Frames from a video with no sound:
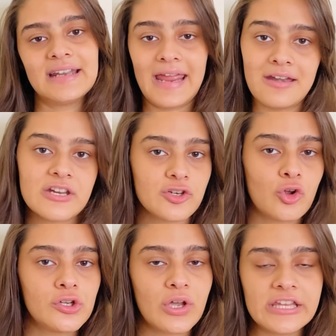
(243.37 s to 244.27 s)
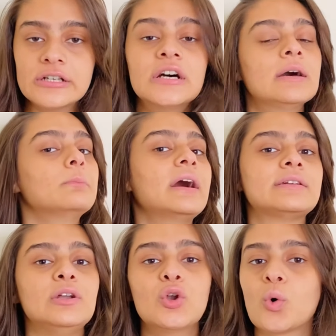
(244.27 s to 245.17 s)
and retinol together,
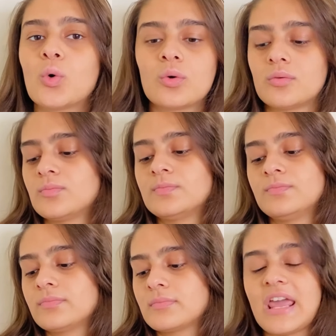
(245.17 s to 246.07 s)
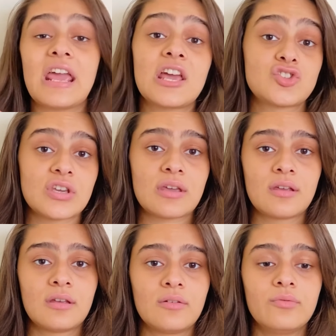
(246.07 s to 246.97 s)
but no AHA
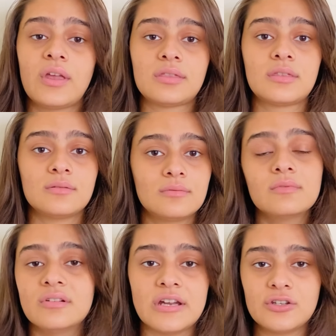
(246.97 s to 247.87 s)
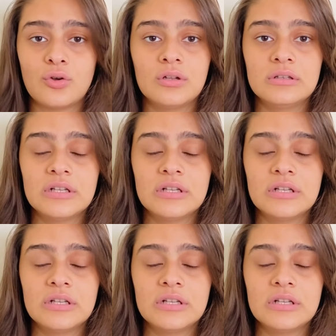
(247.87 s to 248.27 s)
with retinol.